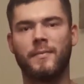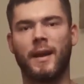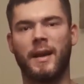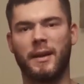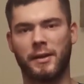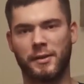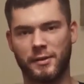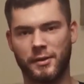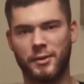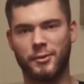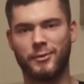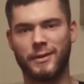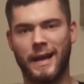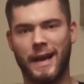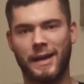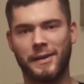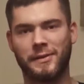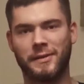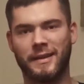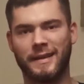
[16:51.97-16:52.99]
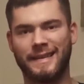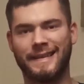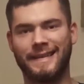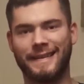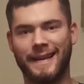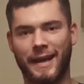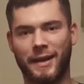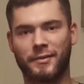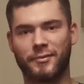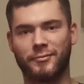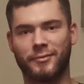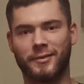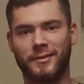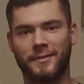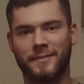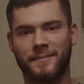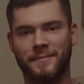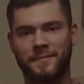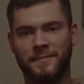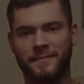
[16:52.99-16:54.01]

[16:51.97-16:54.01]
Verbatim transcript: and I see you guys in the next one.